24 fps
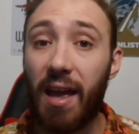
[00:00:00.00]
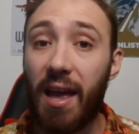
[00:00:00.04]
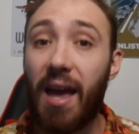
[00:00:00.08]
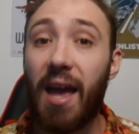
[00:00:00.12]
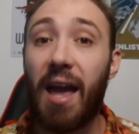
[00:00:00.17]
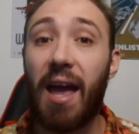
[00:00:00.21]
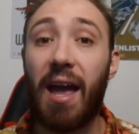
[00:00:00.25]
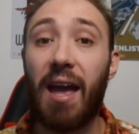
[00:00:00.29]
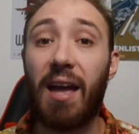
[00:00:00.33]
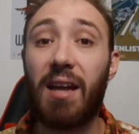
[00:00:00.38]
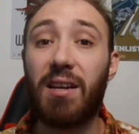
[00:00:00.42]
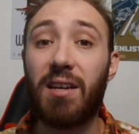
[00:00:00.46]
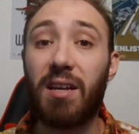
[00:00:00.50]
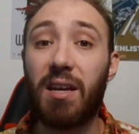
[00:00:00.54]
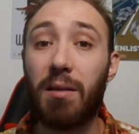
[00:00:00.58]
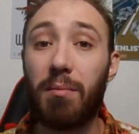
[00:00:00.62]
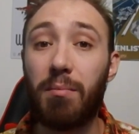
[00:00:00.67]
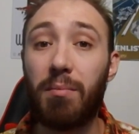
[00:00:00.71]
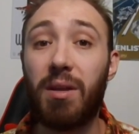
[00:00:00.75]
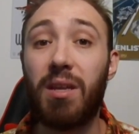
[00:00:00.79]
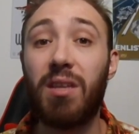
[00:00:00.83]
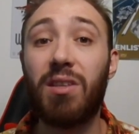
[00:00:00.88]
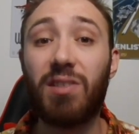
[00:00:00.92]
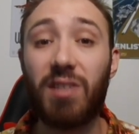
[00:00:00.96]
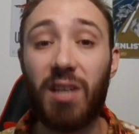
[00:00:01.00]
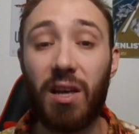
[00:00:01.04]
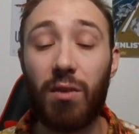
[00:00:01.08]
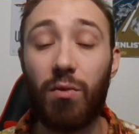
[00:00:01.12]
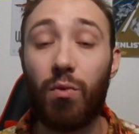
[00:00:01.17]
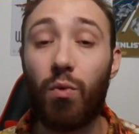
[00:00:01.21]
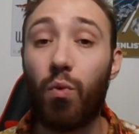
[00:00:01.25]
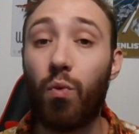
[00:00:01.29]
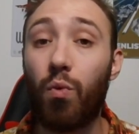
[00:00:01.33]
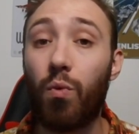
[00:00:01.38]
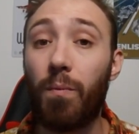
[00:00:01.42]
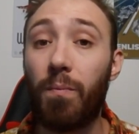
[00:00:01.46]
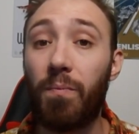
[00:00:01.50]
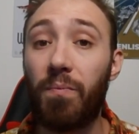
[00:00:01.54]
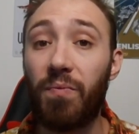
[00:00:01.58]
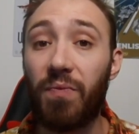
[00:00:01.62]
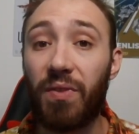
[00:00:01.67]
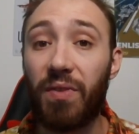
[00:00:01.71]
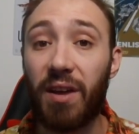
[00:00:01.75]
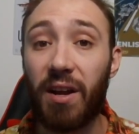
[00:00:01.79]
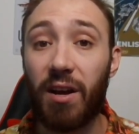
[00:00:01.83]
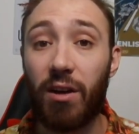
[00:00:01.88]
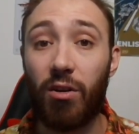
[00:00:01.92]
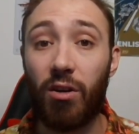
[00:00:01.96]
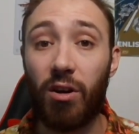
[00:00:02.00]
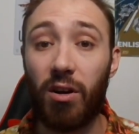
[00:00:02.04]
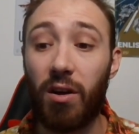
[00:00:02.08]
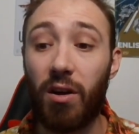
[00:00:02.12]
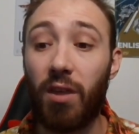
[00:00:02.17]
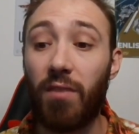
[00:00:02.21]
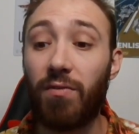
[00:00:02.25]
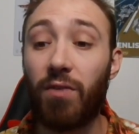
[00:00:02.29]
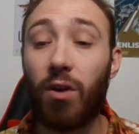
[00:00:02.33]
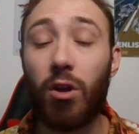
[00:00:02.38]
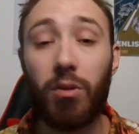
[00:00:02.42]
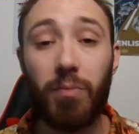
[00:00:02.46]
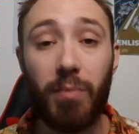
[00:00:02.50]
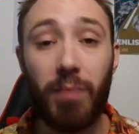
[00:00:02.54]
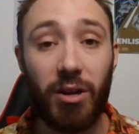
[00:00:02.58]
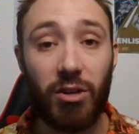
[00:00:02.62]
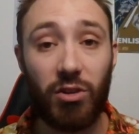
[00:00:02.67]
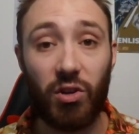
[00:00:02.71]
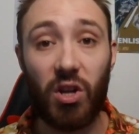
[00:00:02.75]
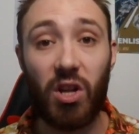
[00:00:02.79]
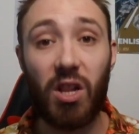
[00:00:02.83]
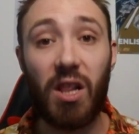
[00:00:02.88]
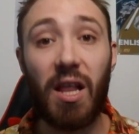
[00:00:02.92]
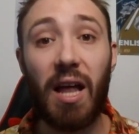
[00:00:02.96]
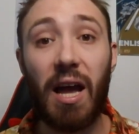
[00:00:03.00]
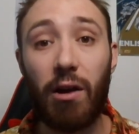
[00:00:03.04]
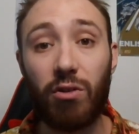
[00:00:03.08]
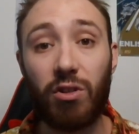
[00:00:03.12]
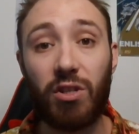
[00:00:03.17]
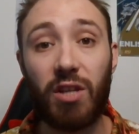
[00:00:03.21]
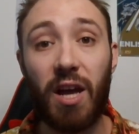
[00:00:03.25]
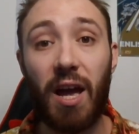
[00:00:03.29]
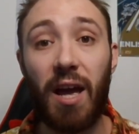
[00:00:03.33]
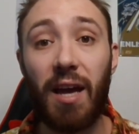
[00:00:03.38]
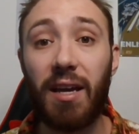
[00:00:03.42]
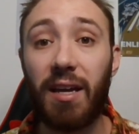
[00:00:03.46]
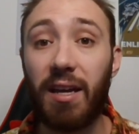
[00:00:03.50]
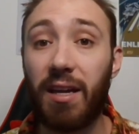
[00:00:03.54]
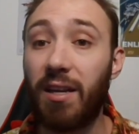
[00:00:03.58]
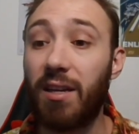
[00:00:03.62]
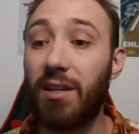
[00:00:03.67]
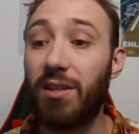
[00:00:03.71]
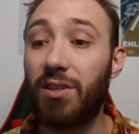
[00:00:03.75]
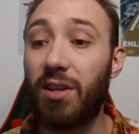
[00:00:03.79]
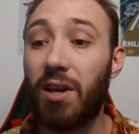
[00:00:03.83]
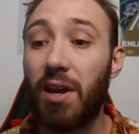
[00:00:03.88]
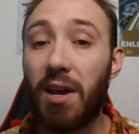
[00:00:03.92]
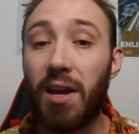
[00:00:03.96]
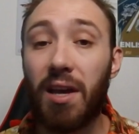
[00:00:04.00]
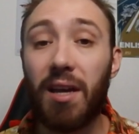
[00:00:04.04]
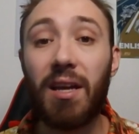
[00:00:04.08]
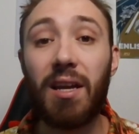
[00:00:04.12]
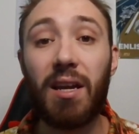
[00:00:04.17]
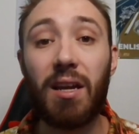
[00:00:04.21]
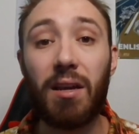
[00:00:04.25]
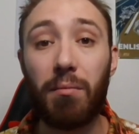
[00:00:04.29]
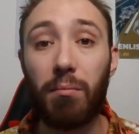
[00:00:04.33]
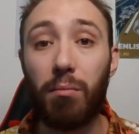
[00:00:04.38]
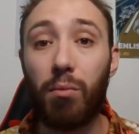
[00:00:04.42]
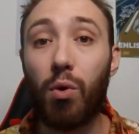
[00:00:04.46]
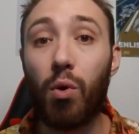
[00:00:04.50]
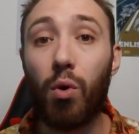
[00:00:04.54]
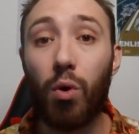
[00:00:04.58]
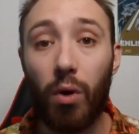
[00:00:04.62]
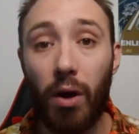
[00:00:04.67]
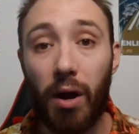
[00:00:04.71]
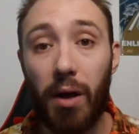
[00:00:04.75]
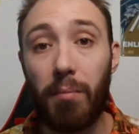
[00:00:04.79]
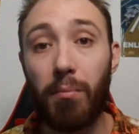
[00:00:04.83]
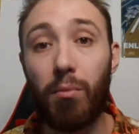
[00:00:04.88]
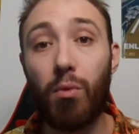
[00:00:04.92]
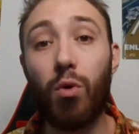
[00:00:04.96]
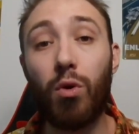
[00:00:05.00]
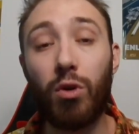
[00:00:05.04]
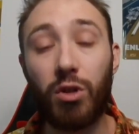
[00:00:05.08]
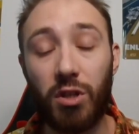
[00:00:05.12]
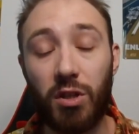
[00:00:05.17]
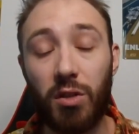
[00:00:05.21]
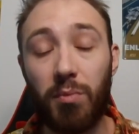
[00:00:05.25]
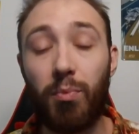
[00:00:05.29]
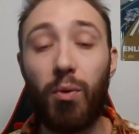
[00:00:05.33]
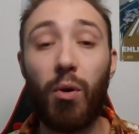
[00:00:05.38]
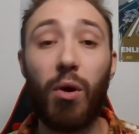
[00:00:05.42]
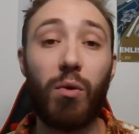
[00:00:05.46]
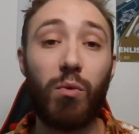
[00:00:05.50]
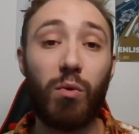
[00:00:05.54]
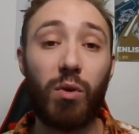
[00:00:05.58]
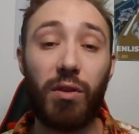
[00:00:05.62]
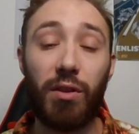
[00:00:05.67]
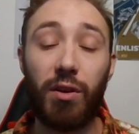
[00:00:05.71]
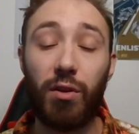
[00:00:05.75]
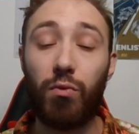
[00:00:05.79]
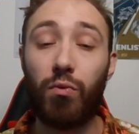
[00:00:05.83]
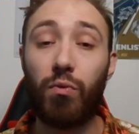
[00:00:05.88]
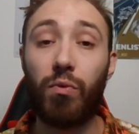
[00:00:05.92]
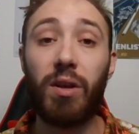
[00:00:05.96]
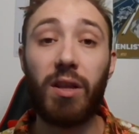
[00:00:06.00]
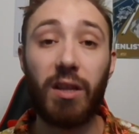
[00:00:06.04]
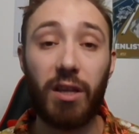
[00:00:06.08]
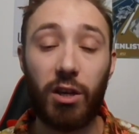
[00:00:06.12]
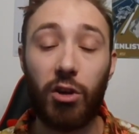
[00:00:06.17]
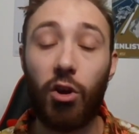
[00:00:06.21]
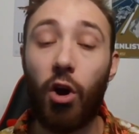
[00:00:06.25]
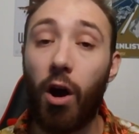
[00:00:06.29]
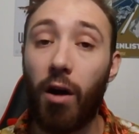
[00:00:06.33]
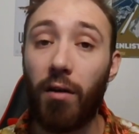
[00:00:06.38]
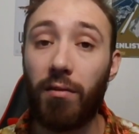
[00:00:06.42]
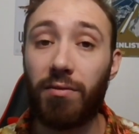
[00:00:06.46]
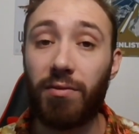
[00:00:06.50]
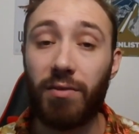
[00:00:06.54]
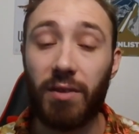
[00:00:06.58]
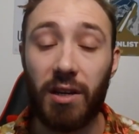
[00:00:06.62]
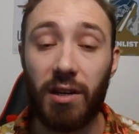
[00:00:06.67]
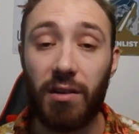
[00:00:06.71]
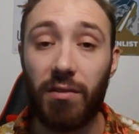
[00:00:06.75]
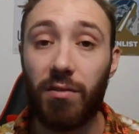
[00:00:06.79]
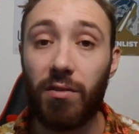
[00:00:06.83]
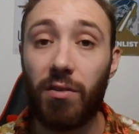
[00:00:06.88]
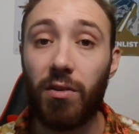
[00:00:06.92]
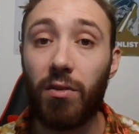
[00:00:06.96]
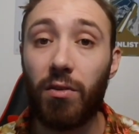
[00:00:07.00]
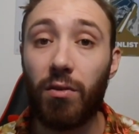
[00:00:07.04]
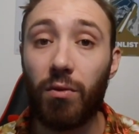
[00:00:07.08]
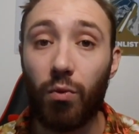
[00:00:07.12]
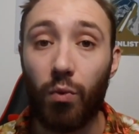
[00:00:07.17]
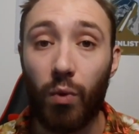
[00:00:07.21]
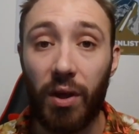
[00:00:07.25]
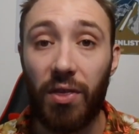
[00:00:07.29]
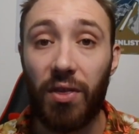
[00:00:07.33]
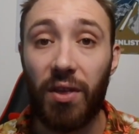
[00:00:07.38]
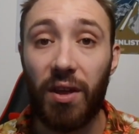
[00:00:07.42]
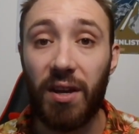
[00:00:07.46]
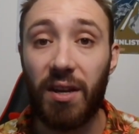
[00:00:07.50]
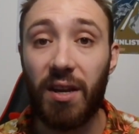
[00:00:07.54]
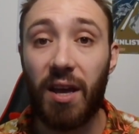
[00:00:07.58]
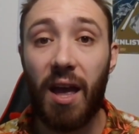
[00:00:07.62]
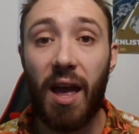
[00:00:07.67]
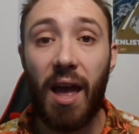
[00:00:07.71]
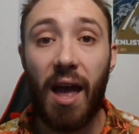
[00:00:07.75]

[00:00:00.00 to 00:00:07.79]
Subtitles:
and it means that their volumetric cloud tech is getting more and more to the point where they're really confident with it,